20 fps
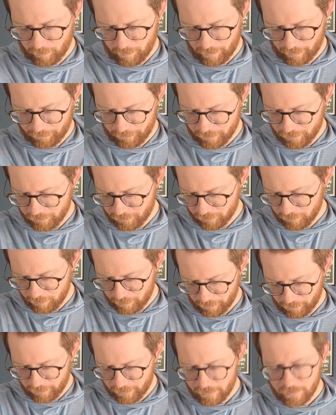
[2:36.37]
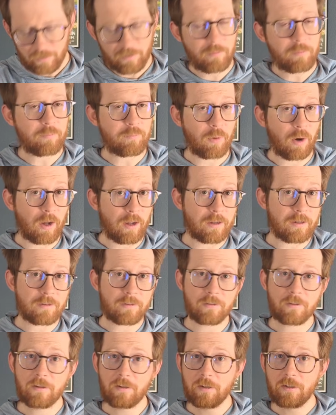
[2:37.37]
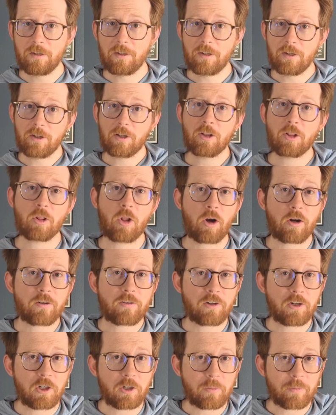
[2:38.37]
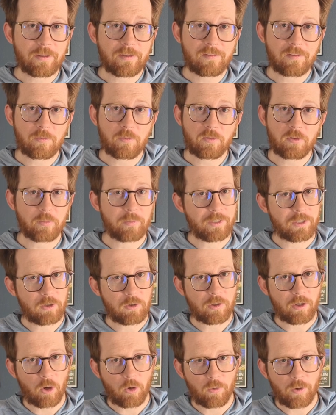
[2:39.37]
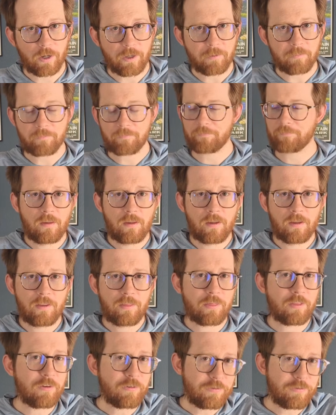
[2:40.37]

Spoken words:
about the durability, but long term it seems to be doing alright. The